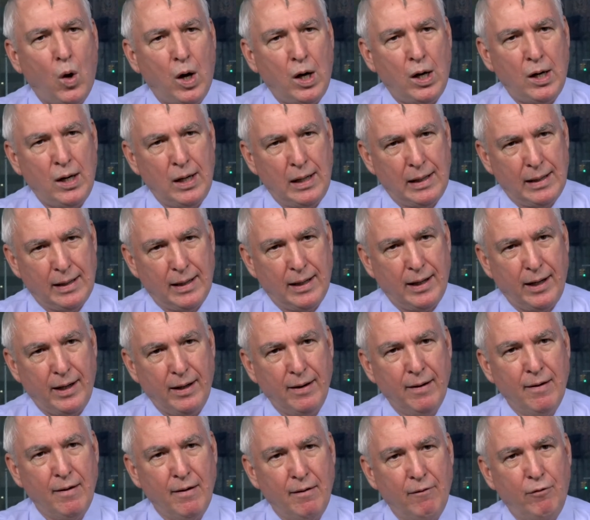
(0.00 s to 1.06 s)
why
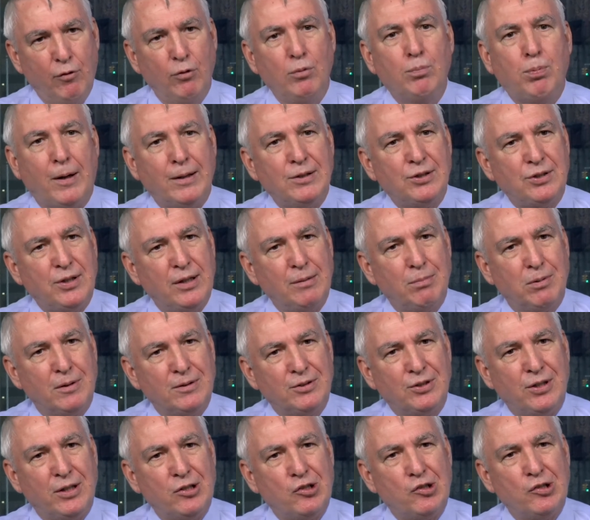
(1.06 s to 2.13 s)
food price
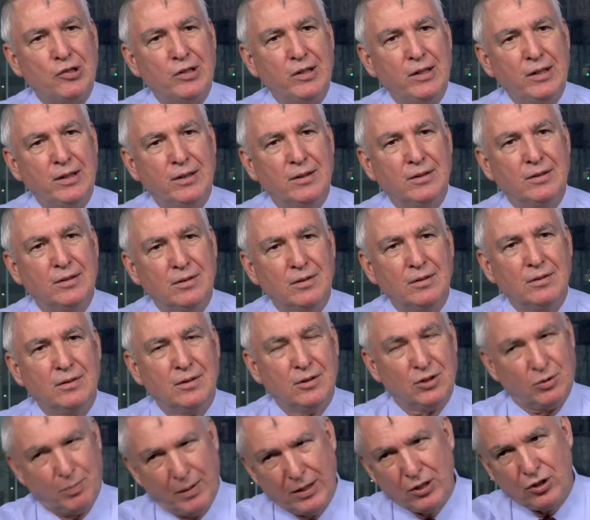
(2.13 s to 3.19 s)
stabilization in,
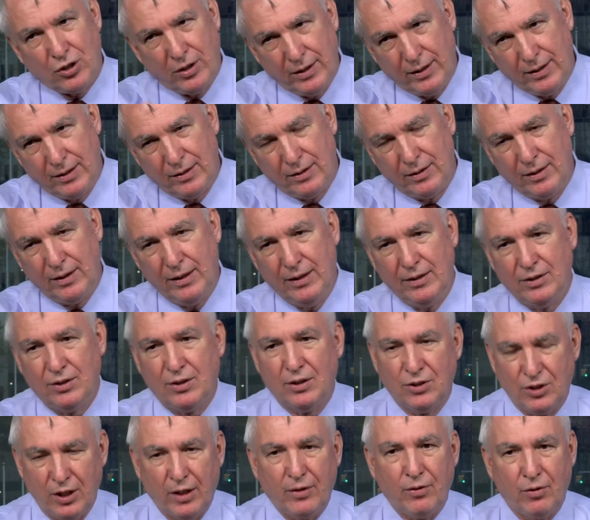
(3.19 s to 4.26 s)
especially in East
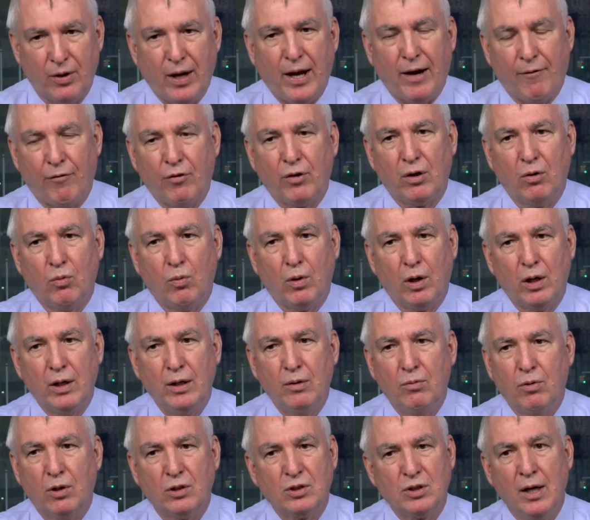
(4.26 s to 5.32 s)
and Southern Africa where
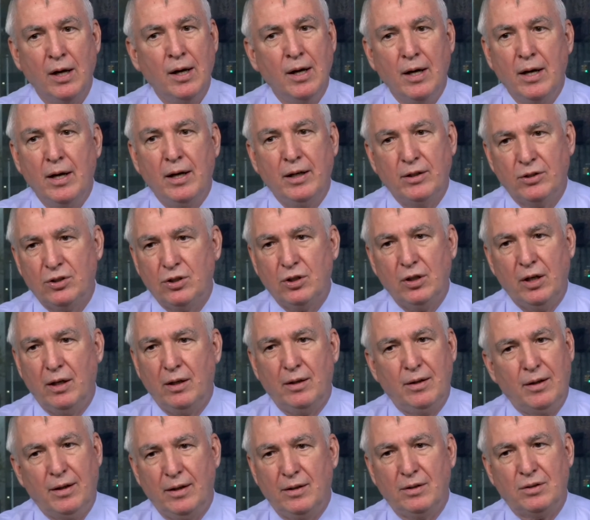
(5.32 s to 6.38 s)
he works, is,
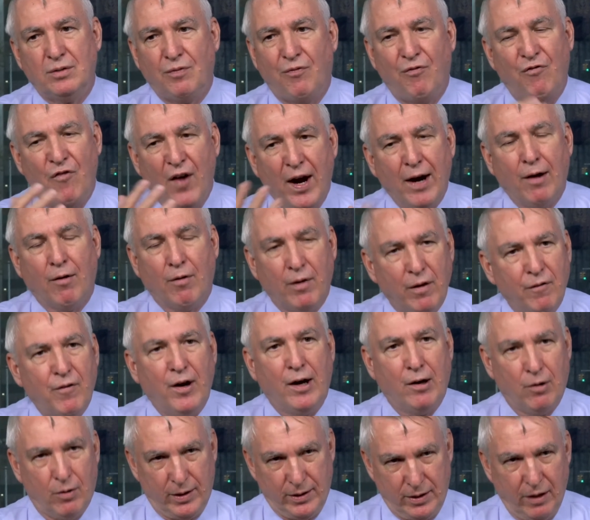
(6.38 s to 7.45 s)
is very,
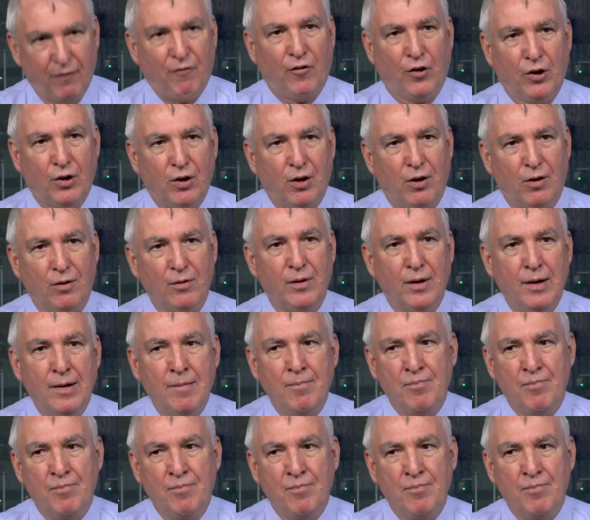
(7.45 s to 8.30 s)
very difficult